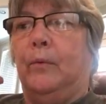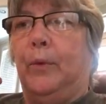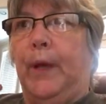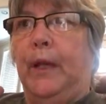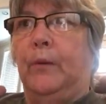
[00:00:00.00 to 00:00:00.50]

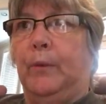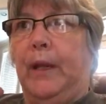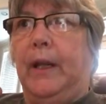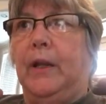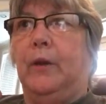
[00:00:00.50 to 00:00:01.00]
read,
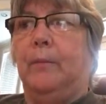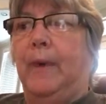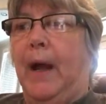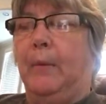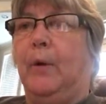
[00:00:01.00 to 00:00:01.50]
reading your
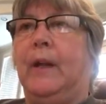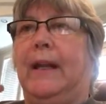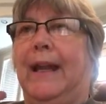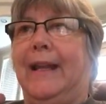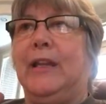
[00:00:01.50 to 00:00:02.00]
Bible,
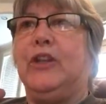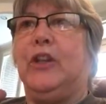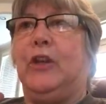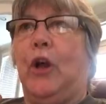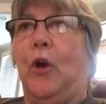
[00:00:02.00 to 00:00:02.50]
getting
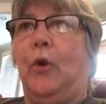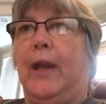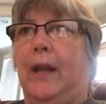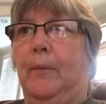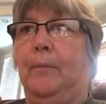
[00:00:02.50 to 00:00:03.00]
to know
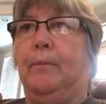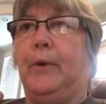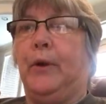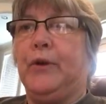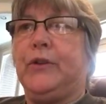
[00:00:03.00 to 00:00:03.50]
him
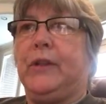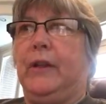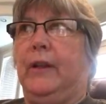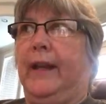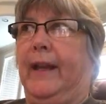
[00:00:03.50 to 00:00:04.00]

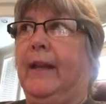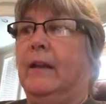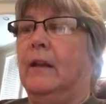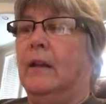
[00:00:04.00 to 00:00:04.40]
personally,